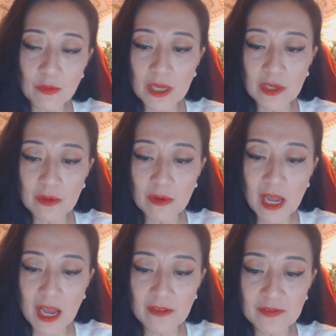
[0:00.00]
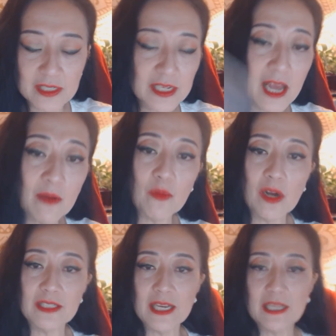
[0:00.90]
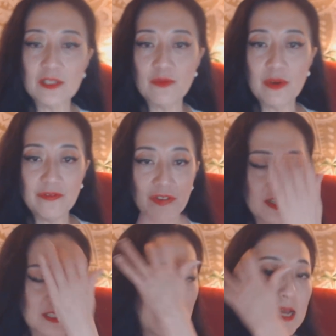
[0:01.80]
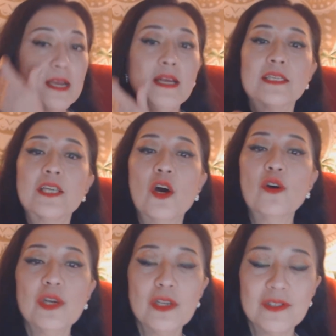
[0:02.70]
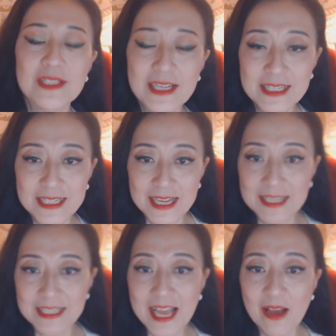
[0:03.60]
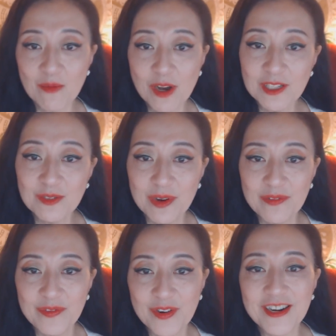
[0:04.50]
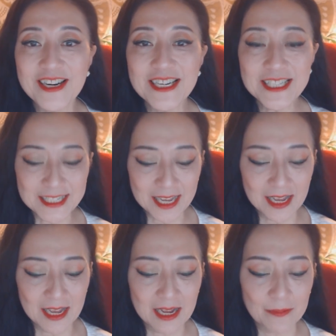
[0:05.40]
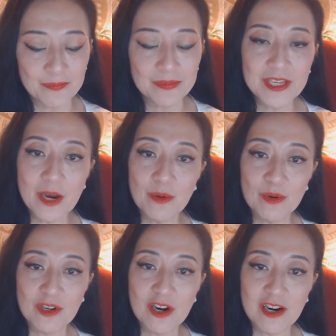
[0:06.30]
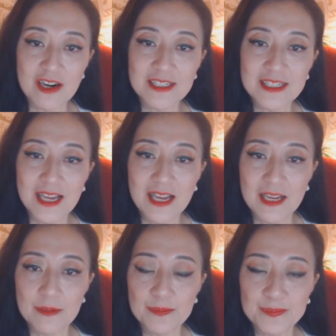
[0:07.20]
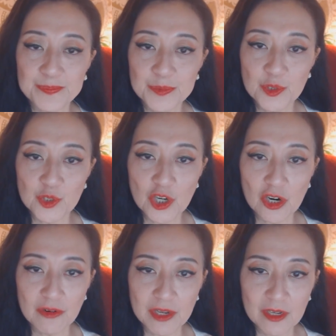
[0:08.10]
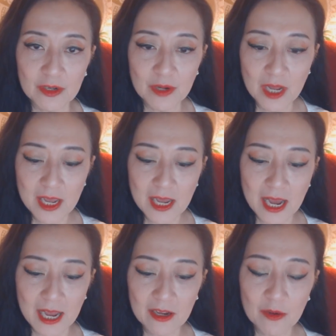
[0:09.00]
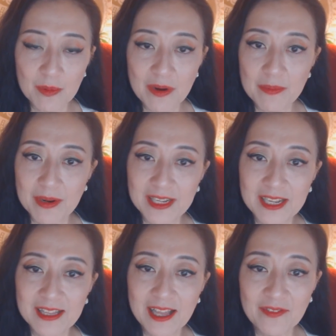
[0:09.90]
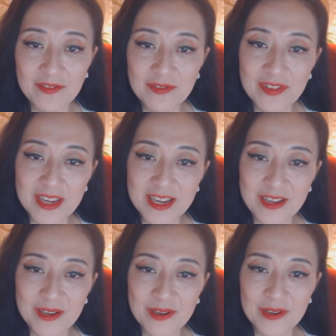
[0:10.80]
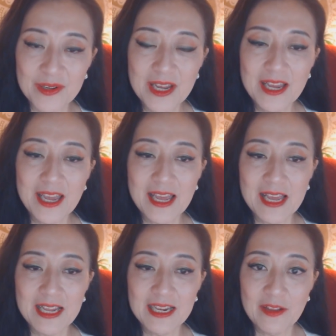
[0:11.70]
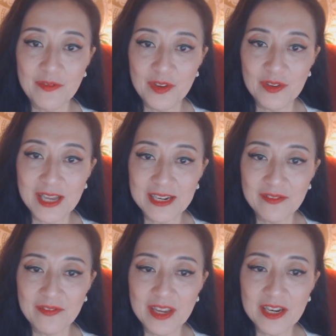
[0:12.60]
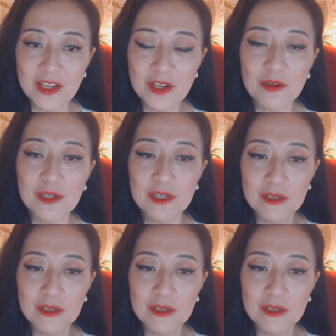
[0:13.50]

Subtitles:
when you have the 10 ones that is reversed. So, this is 10 ones reverse tarot card tutorial. I hope everybody loved the video. And if you like the video,